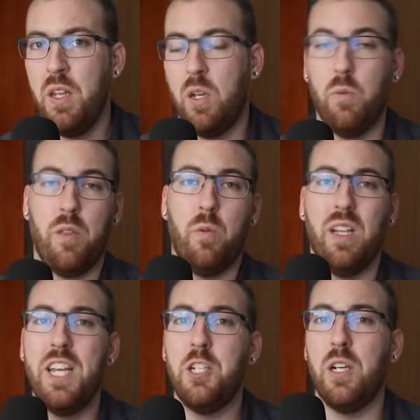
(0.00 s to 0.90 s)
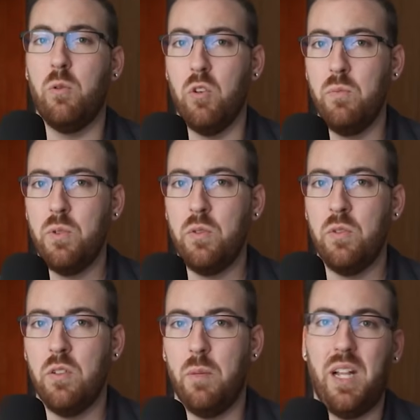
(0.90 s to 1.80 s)
Now, with relation groups,
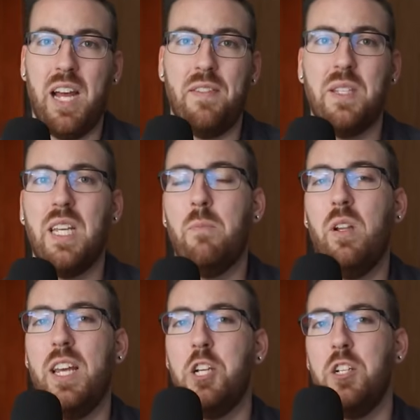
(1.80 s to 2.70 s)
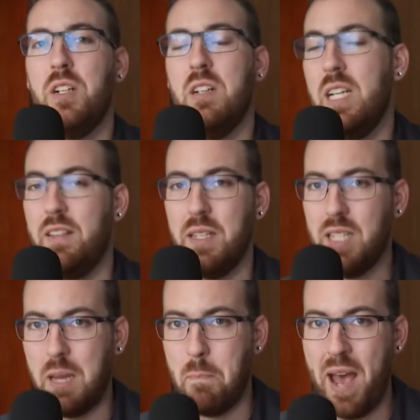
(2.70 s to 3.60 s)
applying the same relation in the
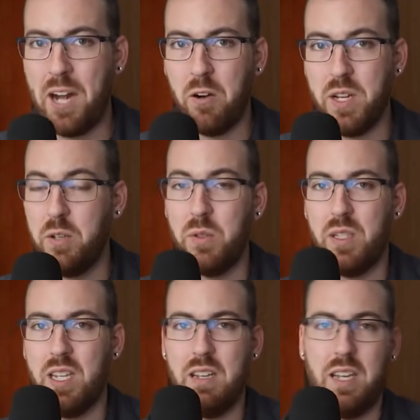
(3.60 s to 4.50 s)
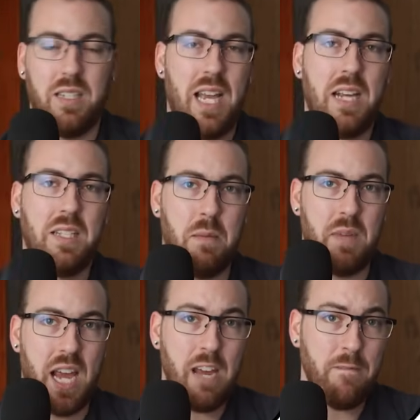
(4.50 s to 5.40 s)
same manner yields the exact same
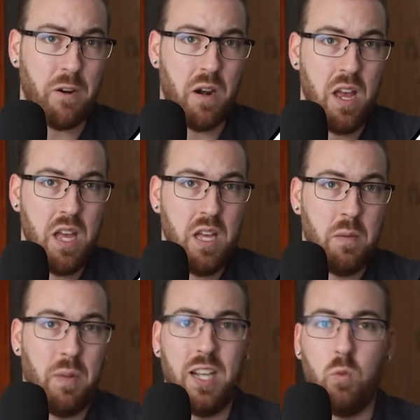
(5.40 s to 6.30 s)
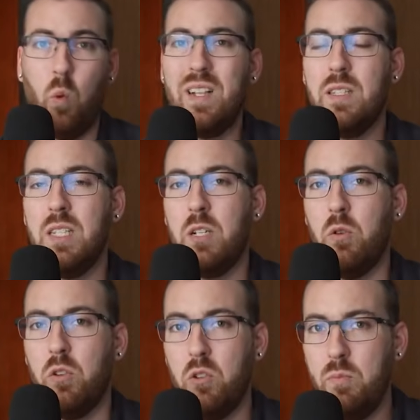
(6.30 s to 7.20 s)
behavior, but as one
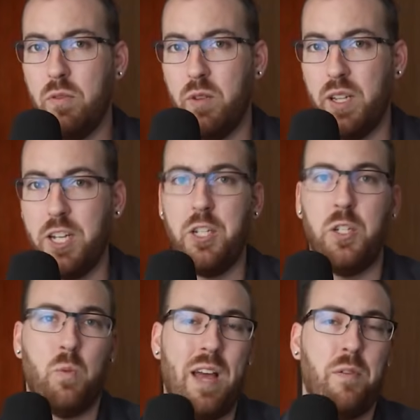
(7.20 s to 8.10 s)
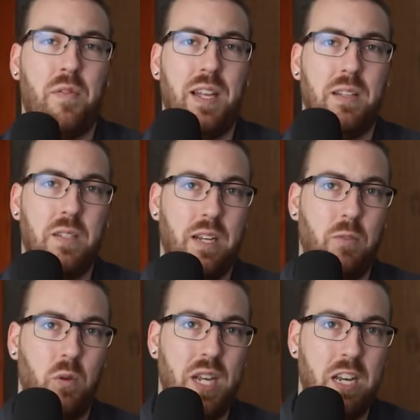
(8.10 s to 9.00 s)
single group of relations rather than
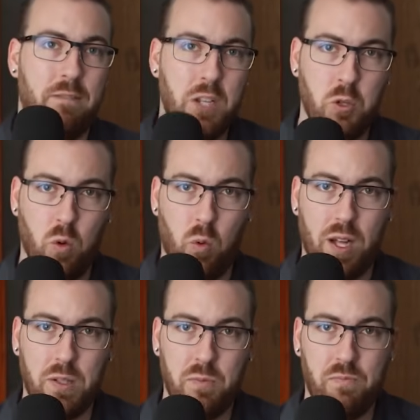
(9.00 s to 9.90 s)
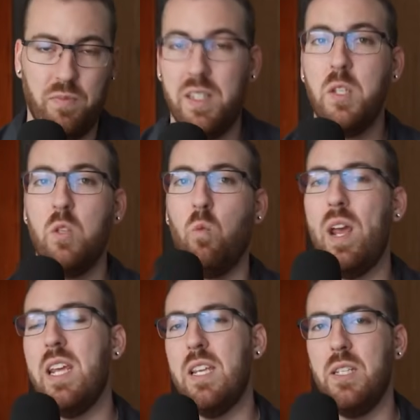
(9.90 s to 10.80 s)
several individual ones. And this is
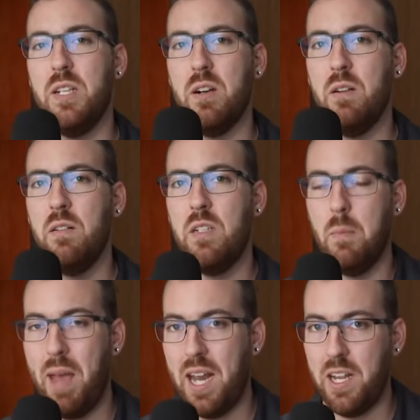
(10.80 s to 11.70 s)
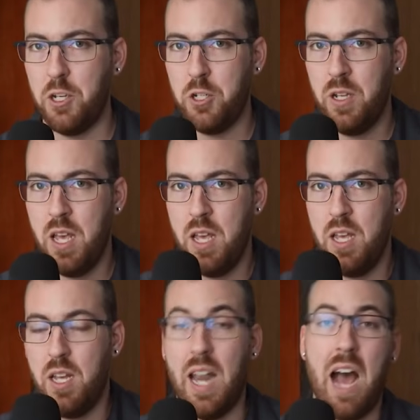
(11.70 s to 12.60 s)
way easier to manage.
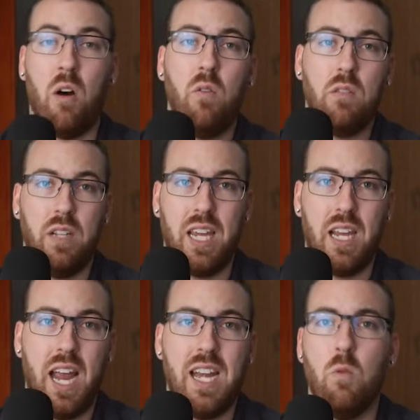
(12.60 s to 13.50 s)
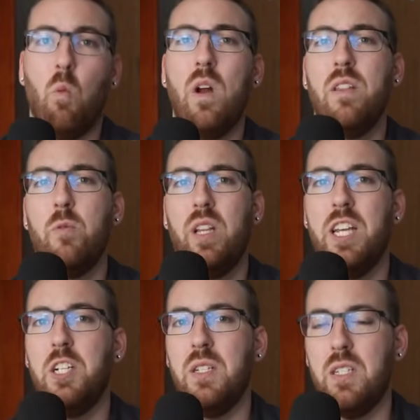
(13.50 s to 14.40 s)
Now, clicking any one of the
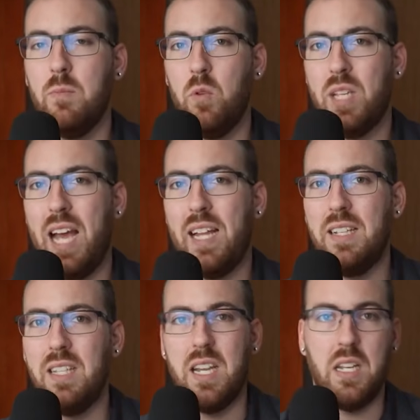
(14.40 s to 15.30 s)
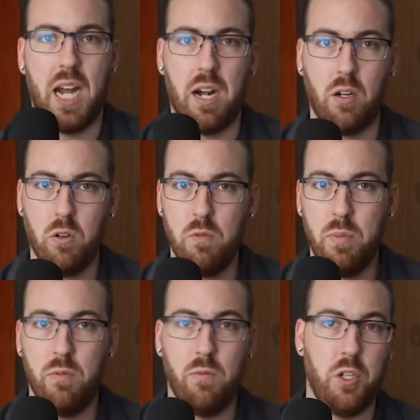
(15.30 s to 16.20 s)
relation symbols highlights the entire
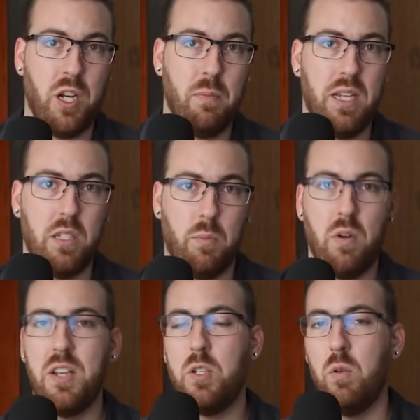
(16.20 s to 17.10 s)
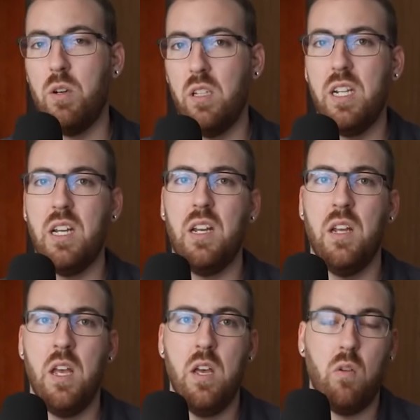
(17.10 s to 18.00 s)
group, which can be suppressed or deleted
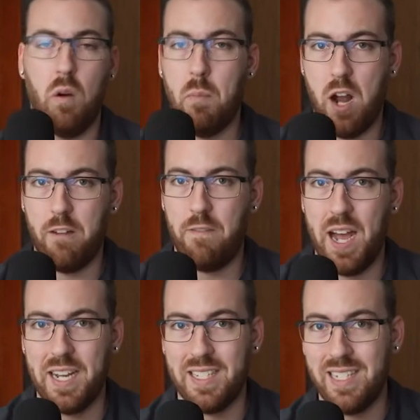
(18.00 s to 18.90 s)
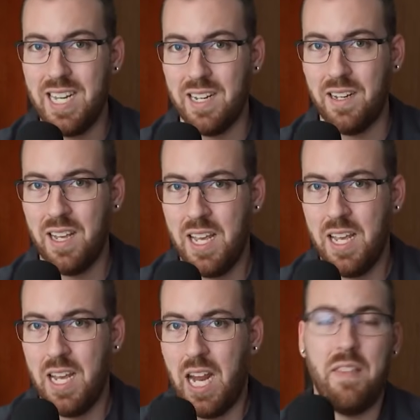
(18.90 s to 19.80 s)
or modified as needed,
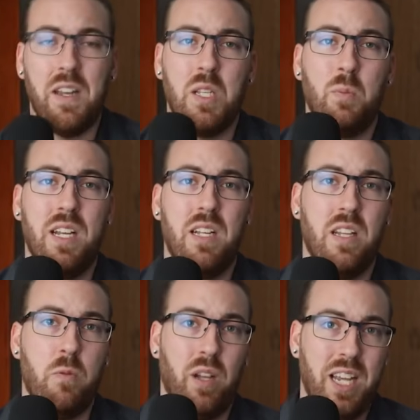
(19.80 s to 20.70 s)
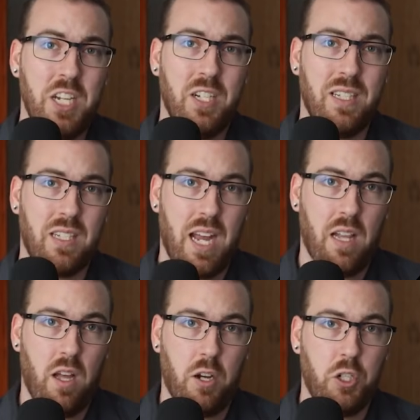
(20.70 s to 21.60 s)
and the Display Delete Relations
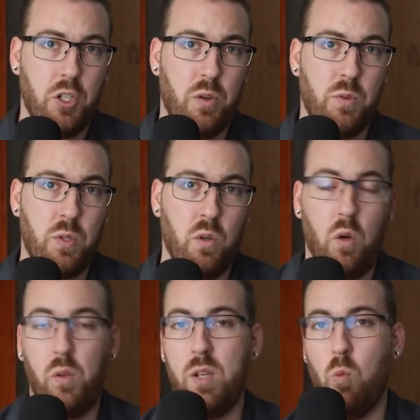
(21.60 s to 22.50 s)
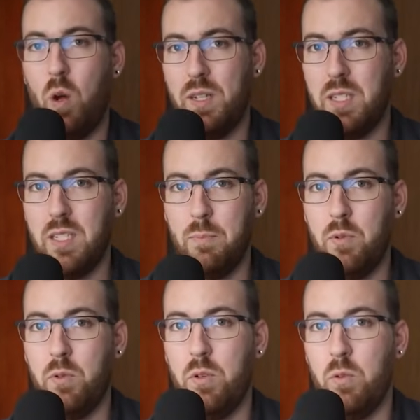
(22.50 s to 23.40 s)
dialog shows only one
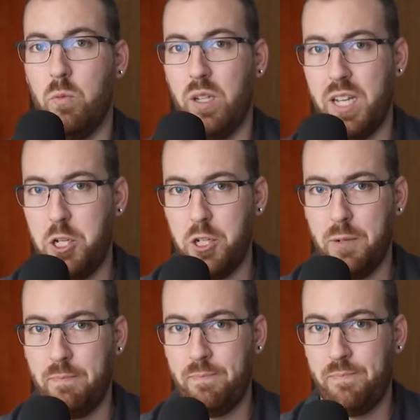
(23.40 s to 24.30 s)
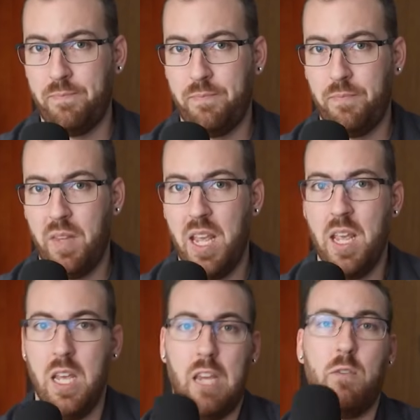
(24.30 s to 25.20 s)
simple relation.
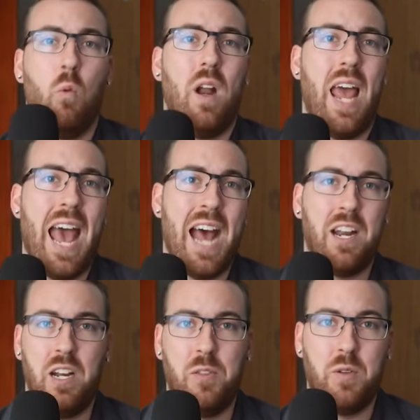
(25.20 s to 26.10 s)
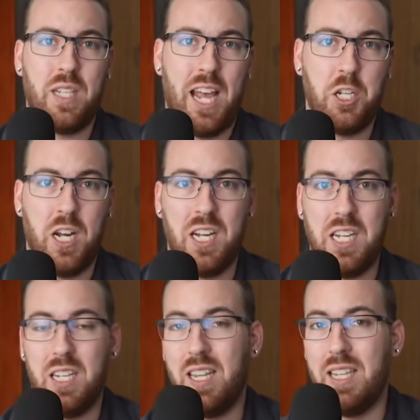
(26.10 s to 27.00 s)
If you want to add another sketch entity
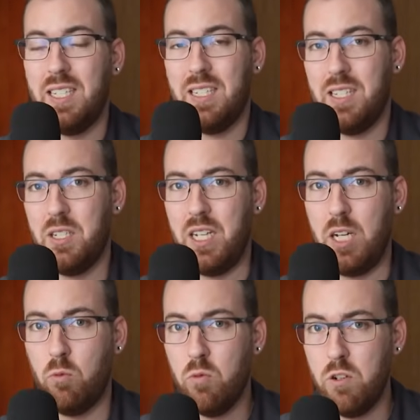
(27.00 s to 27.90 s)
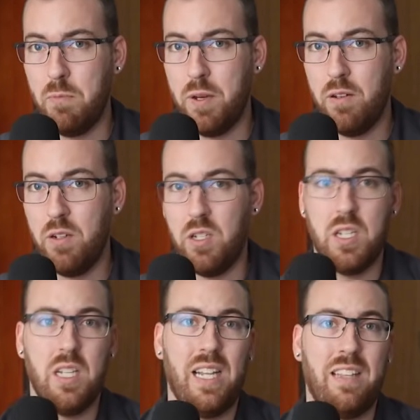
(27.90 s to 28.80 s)
to this existing group,
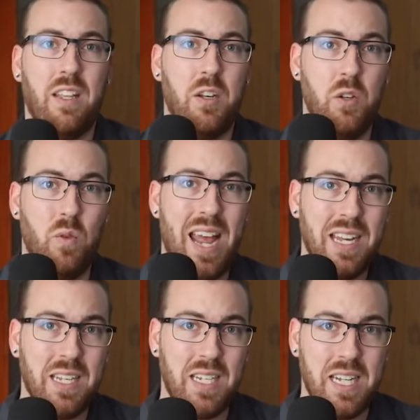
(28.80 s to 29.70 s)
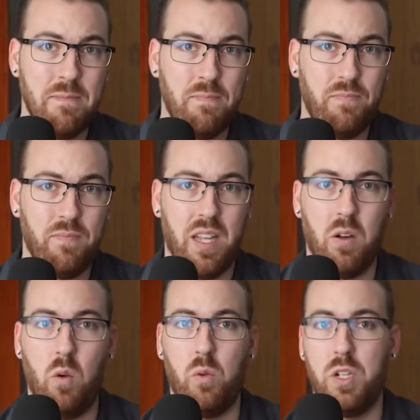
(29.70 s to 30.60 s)
just select the new entity, then
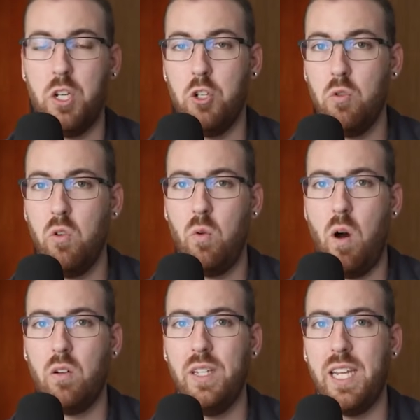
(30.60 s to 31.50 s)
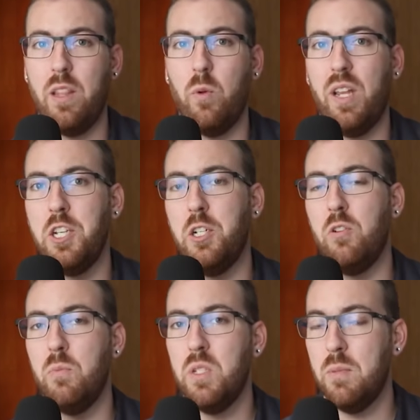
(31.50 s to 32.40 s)
hold Control while clicking the relation
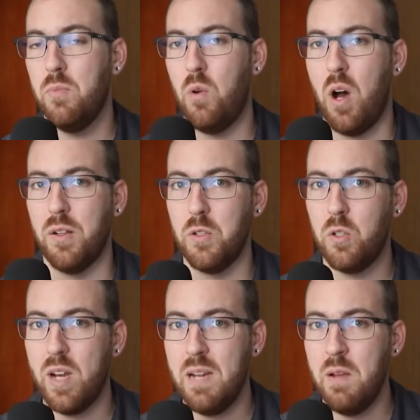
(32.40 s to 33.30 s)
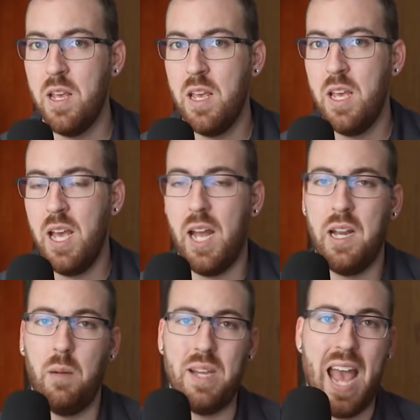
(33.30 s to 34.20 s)
group symbol on screen, and
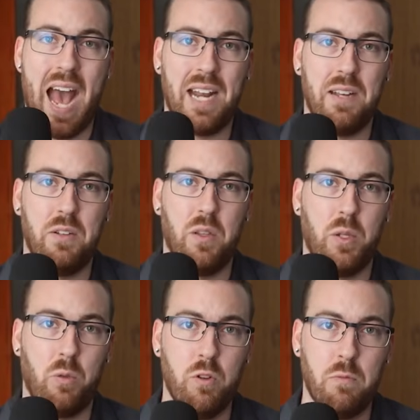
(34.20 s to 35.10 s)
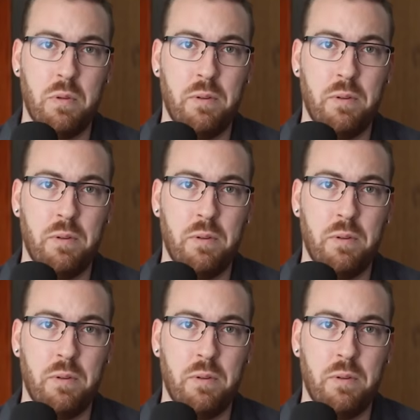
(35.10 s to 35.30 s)
it'll be added to the group.